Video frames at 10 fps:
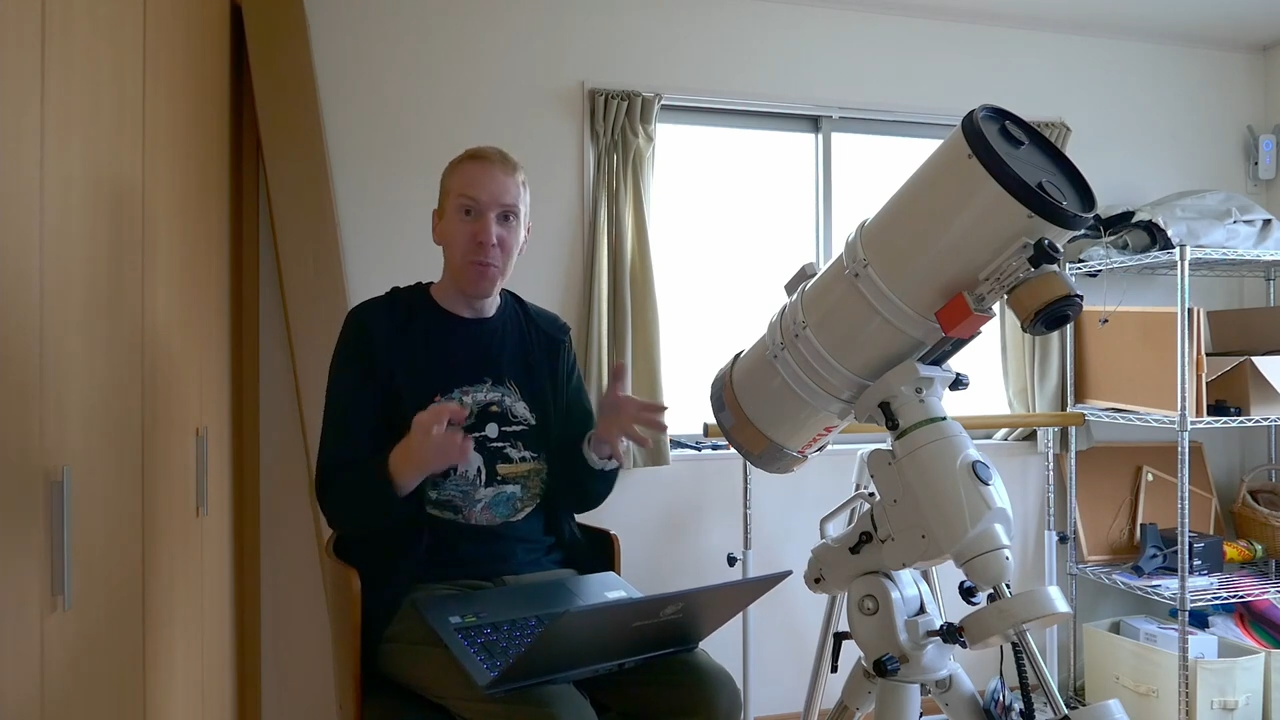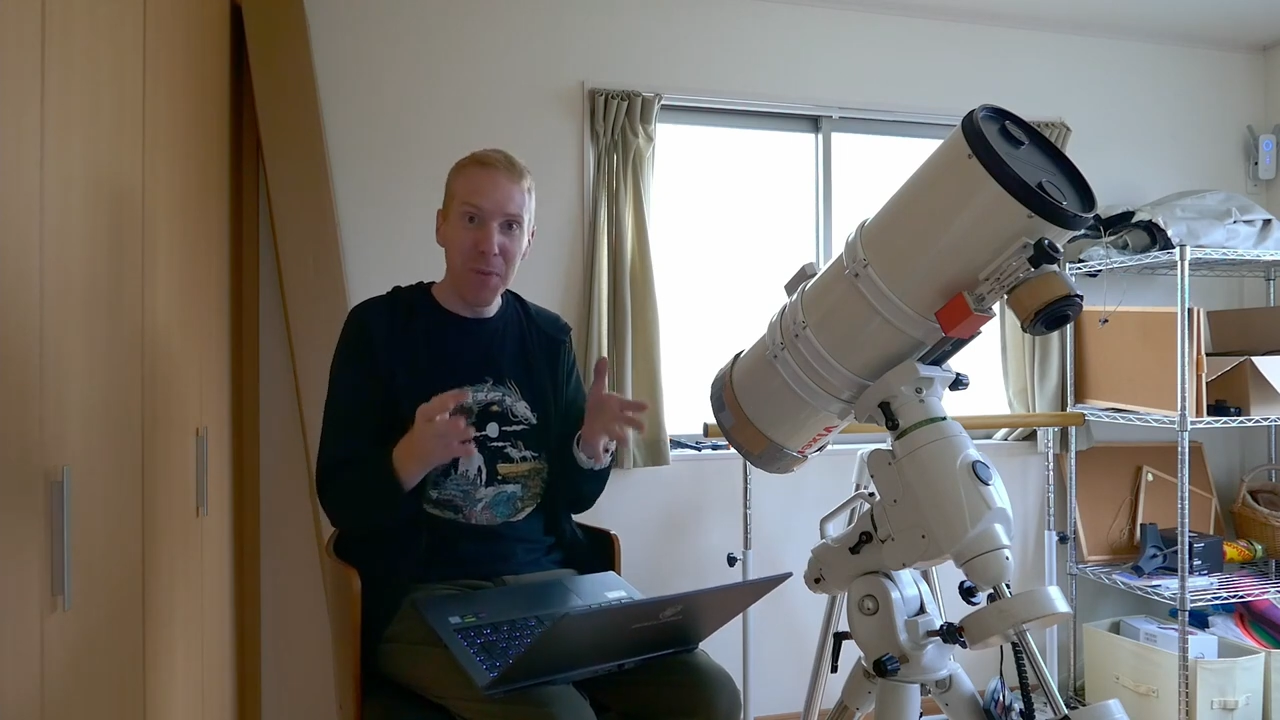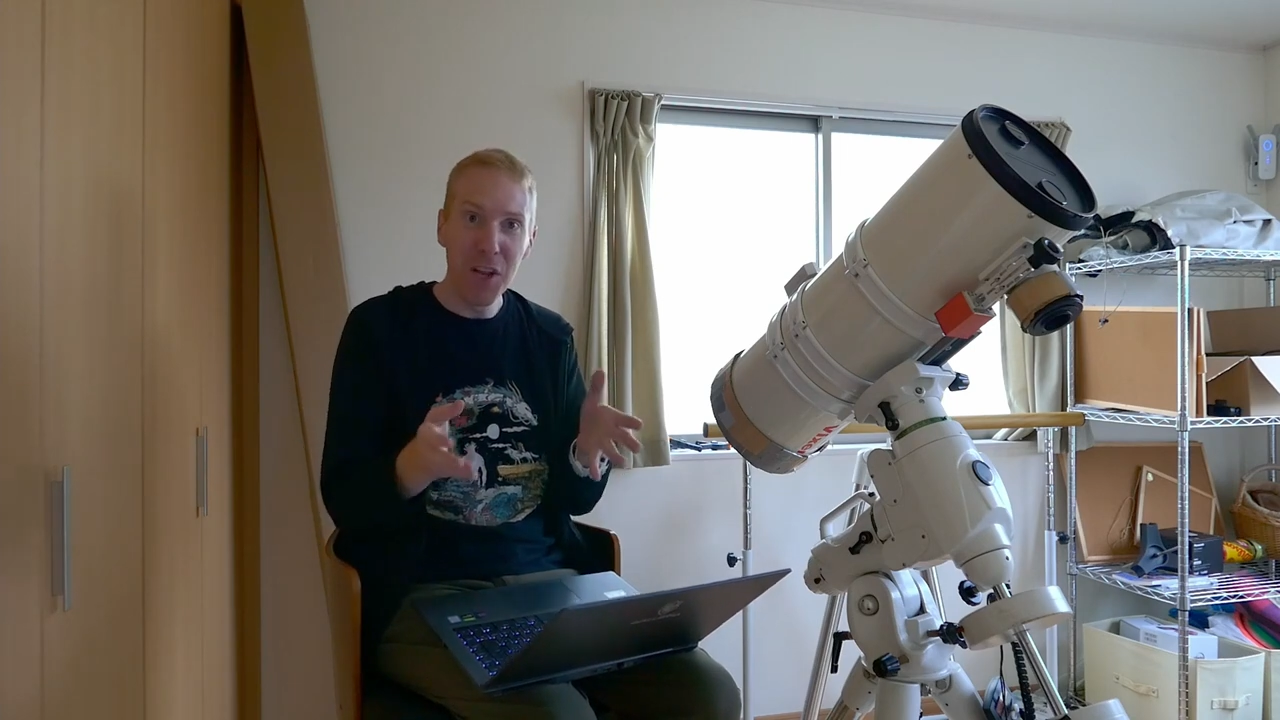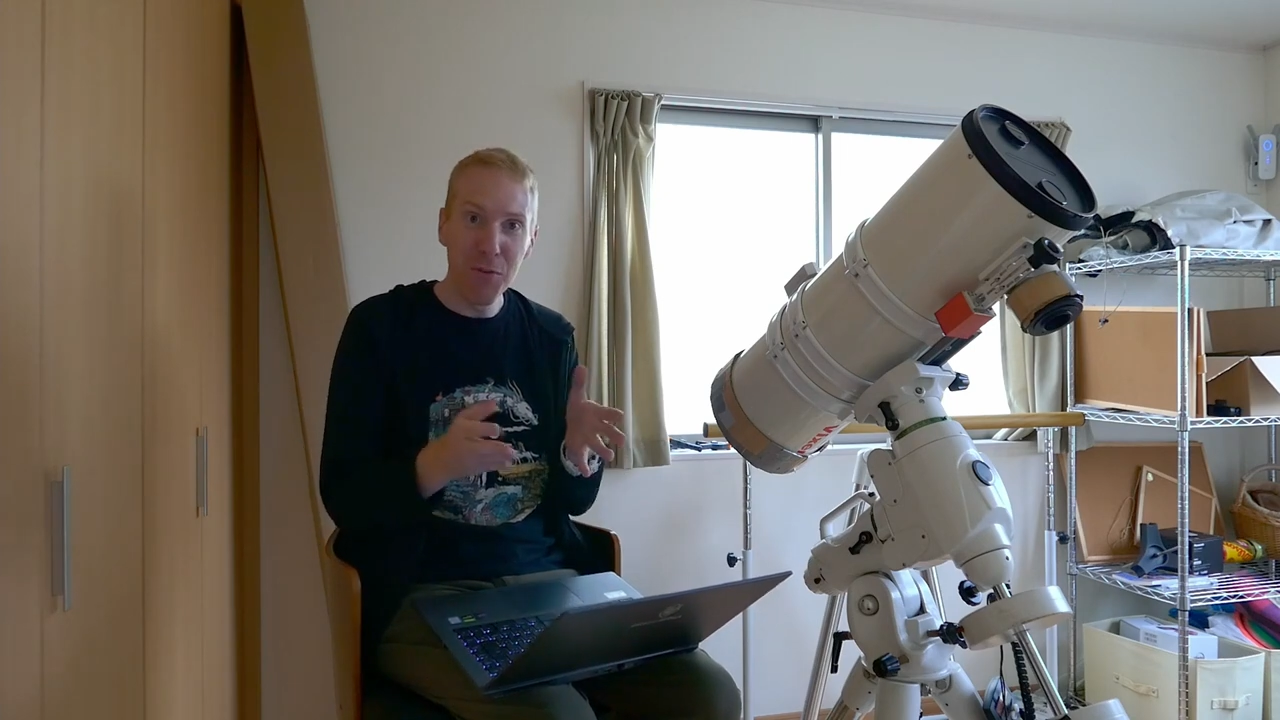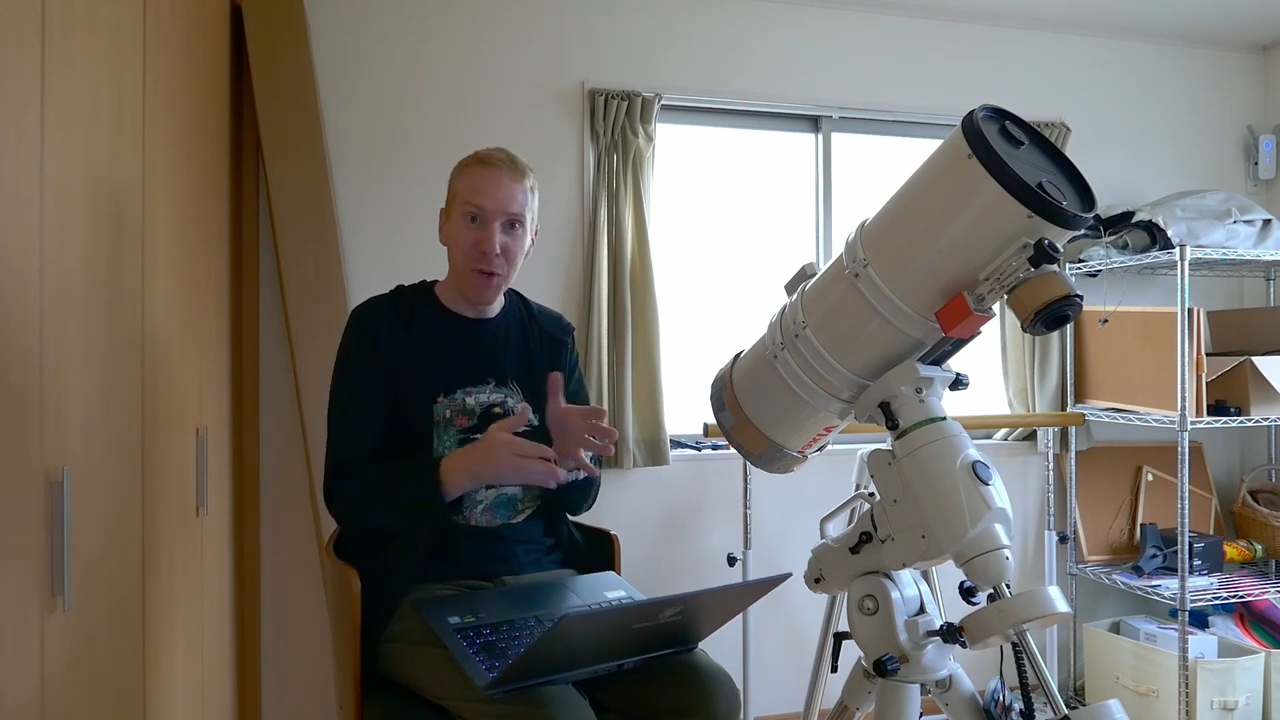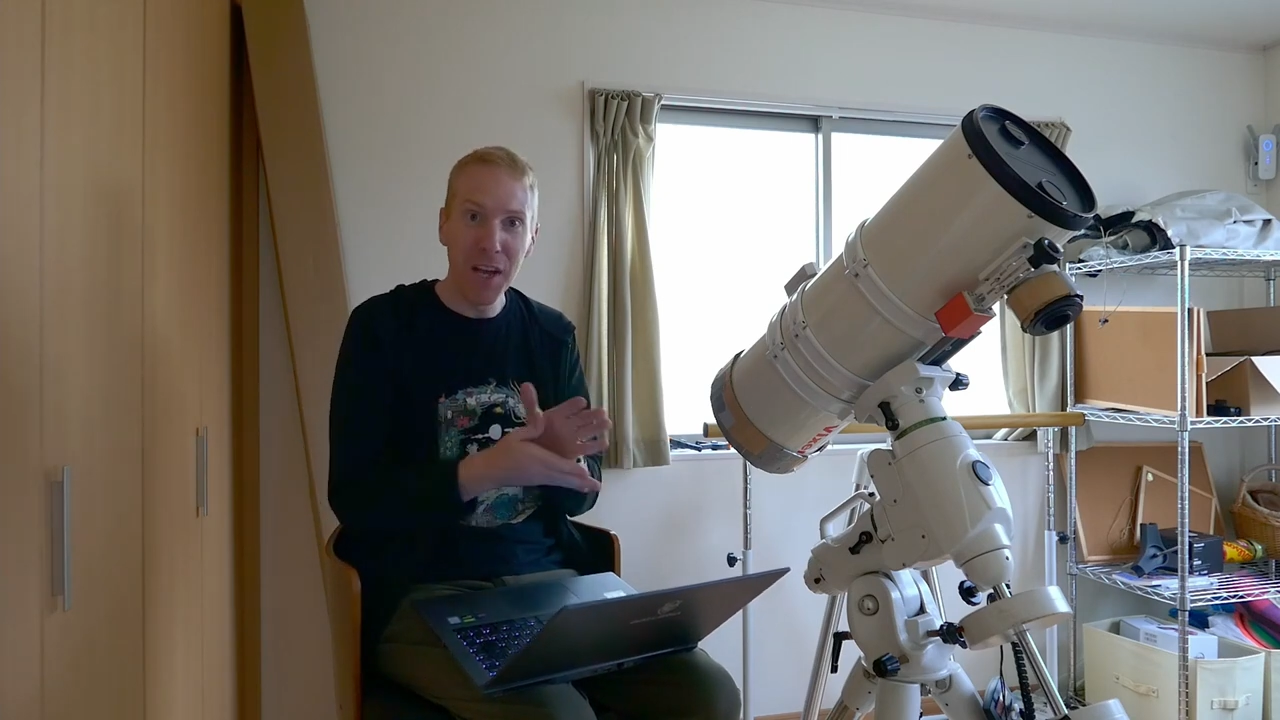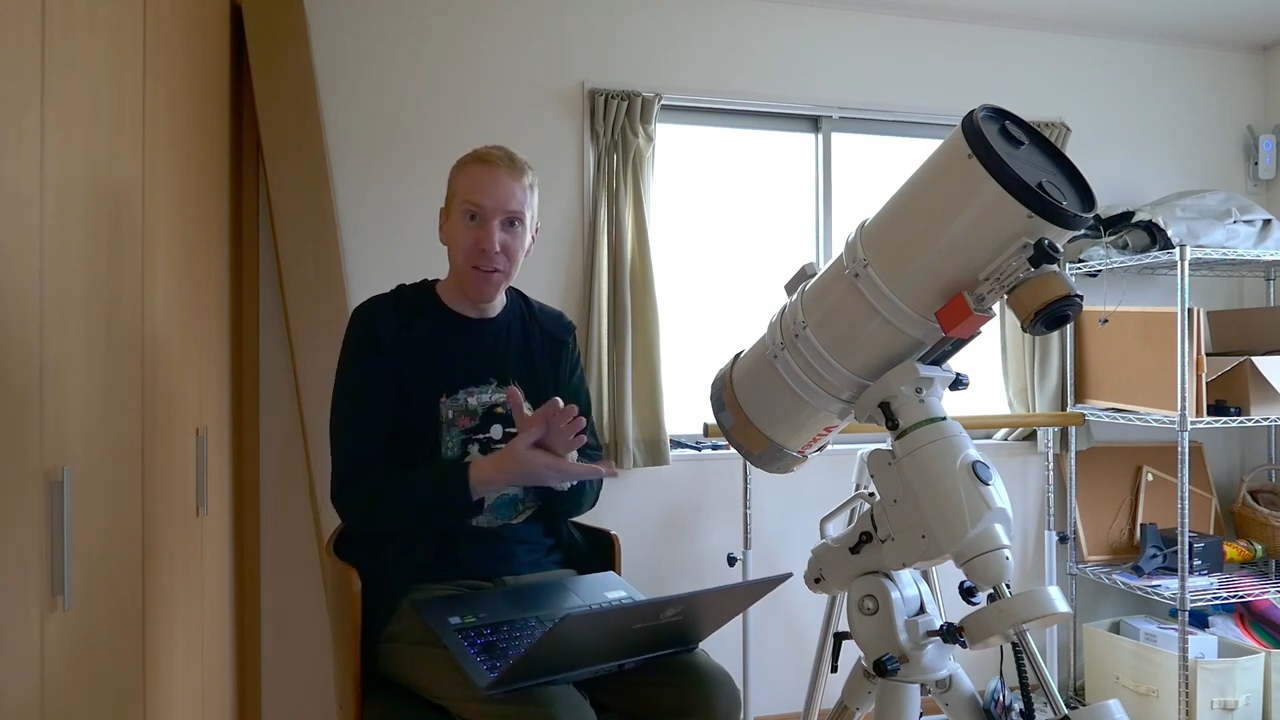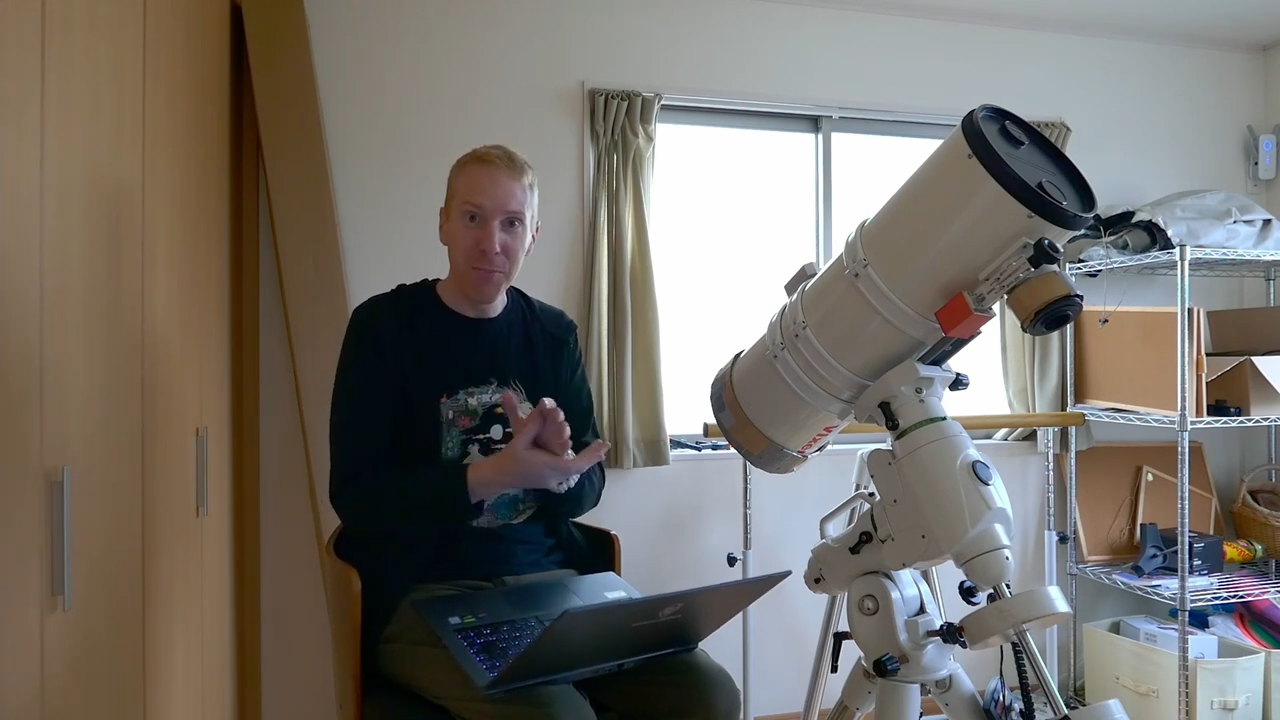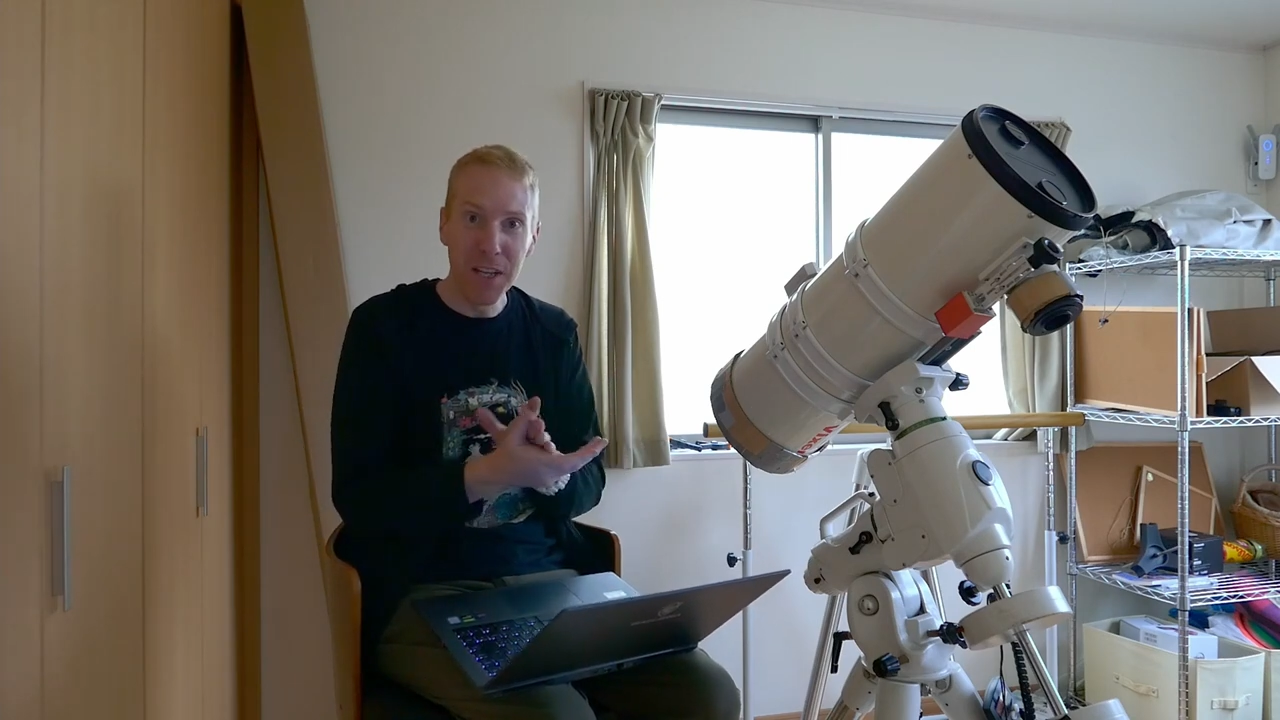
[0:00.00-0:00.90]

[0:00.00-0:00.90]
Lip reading: many of you guys